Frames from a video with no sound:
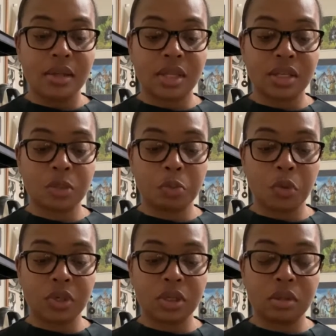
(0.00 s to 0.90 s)
They
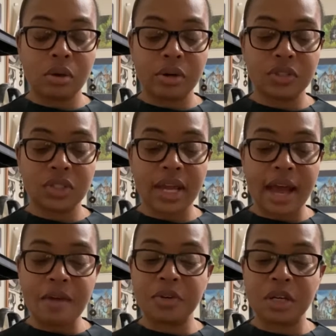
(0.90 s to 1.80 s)
sported largely
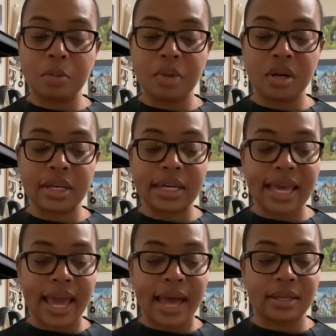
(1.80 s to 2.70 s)
African-American
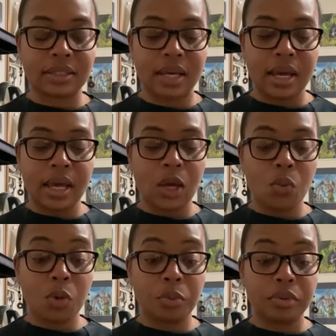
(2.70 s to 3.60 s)
casts and
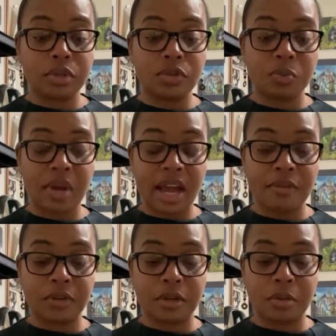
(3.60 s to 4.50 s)
were produced by
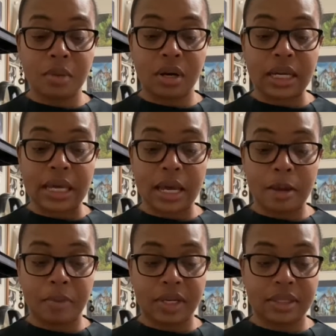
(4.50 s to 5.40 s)
African-American
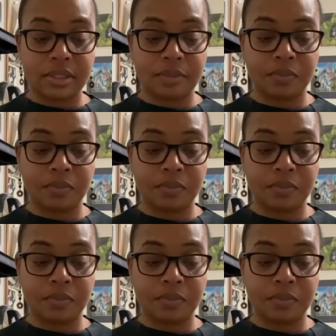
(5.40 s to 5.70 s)
companies.